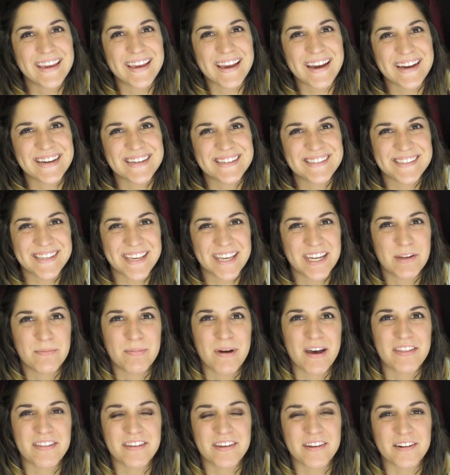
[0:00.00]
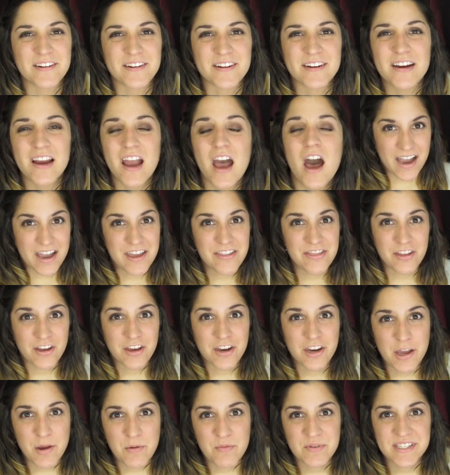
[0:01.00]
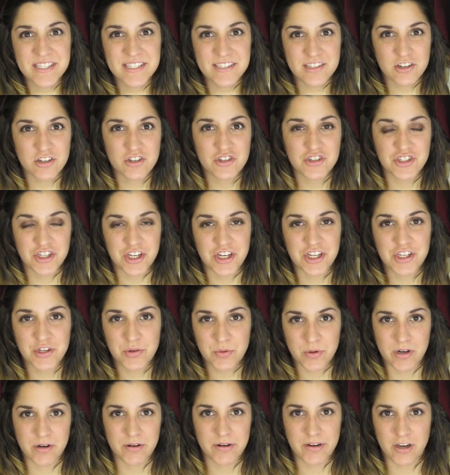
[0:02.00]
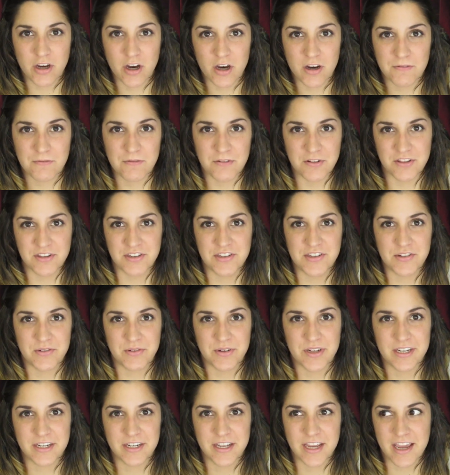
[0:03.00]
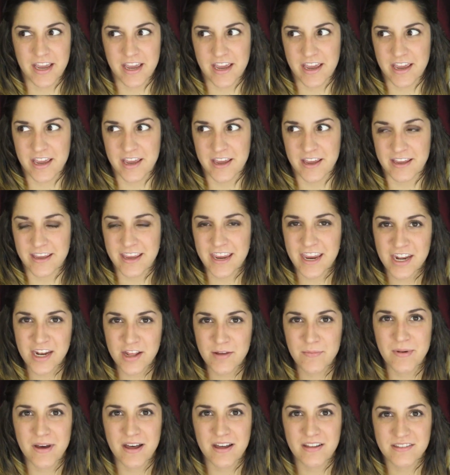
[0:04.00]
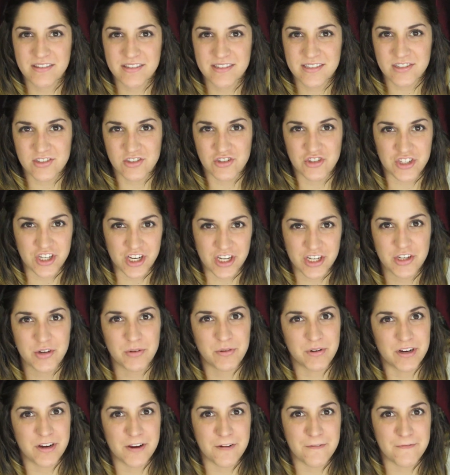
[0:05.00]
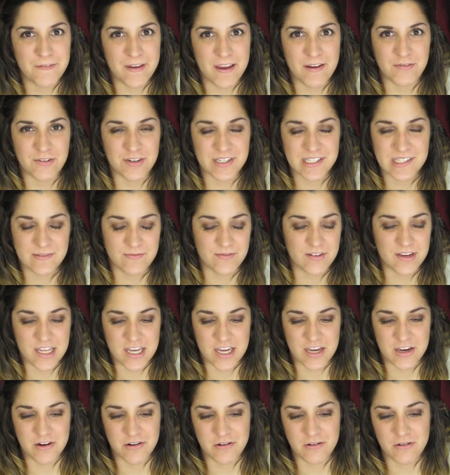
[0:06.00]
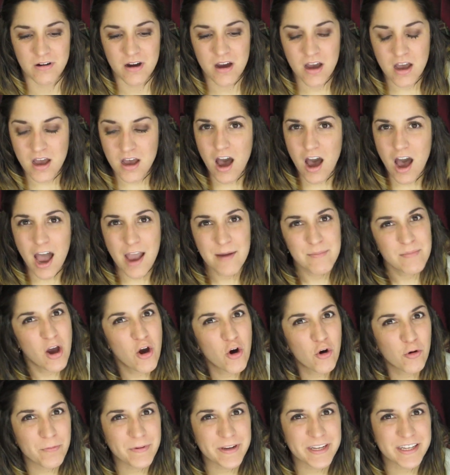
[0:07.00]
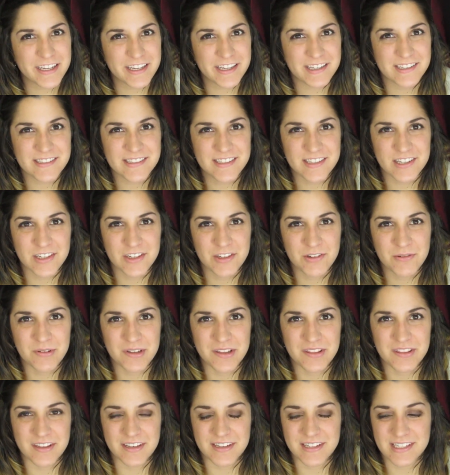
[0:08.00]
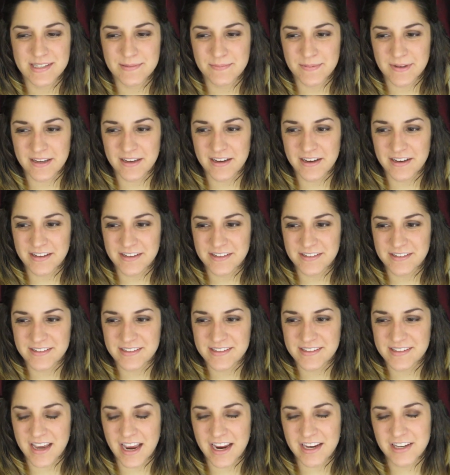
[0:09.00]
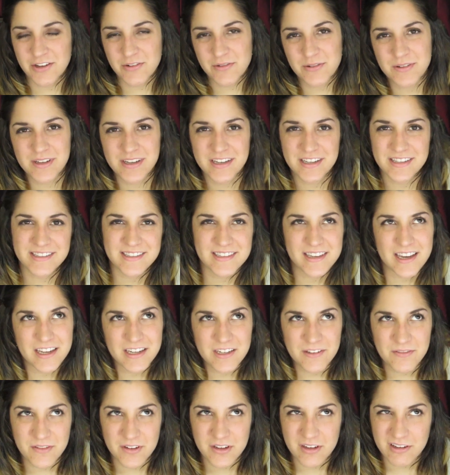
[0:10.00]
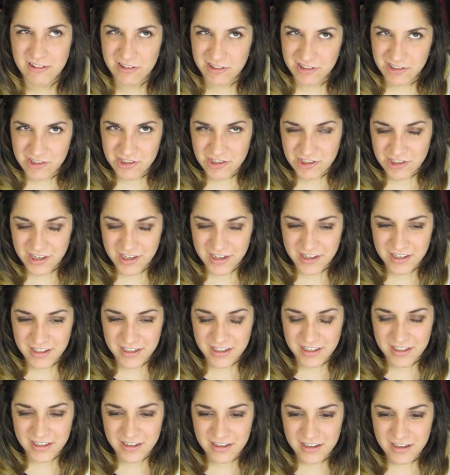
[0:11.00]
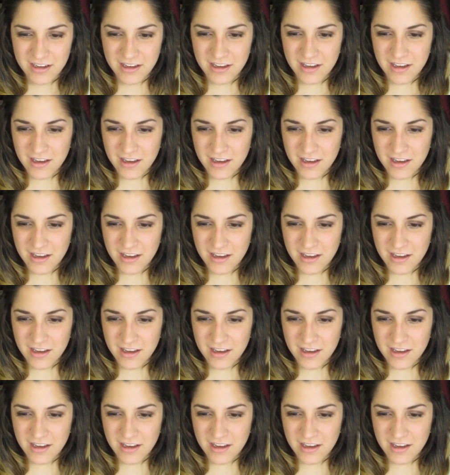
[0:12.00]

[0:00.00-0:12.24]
guys, Kitty Beth here. I thought I would start January off with doing a Kitty Beth's January favorites video. I'm hoping to continue with this because I know it's kind of a cliche